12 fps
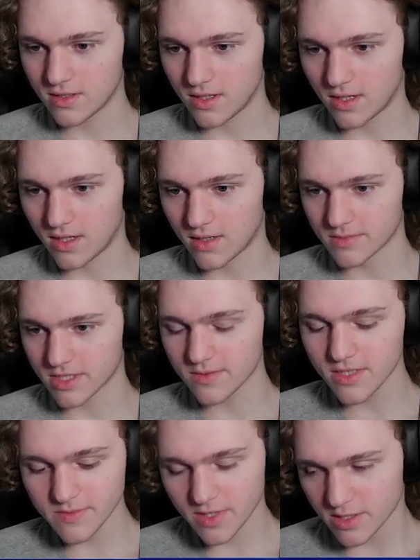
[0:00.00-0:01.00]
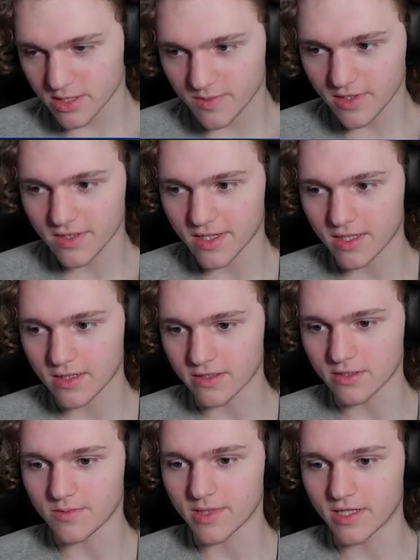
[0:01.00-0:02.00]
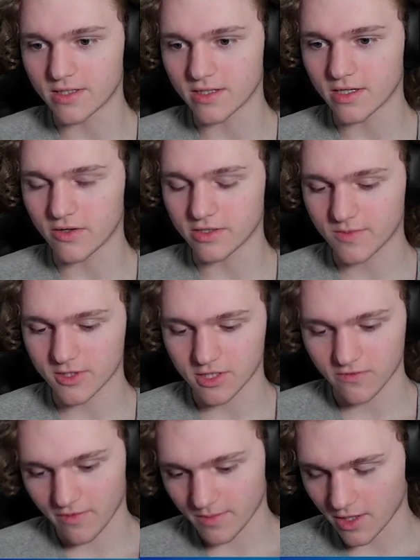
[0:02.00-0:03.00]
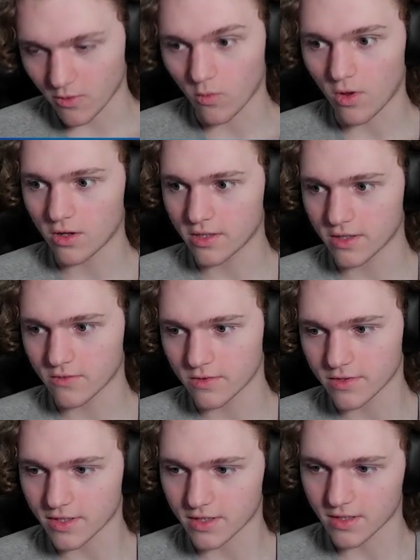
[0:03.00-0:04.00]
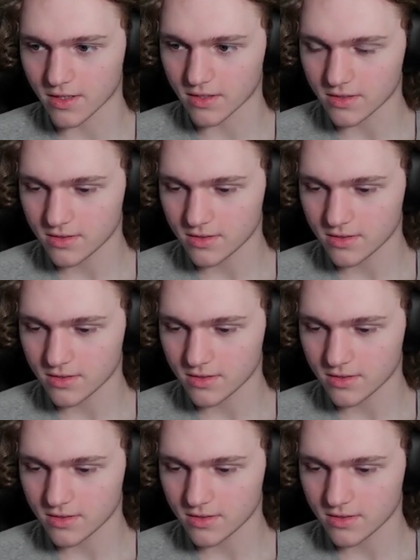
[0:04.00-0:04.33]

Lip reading: Sometimes I'll spill like a little bit, you know, especially if I'm like walking with like a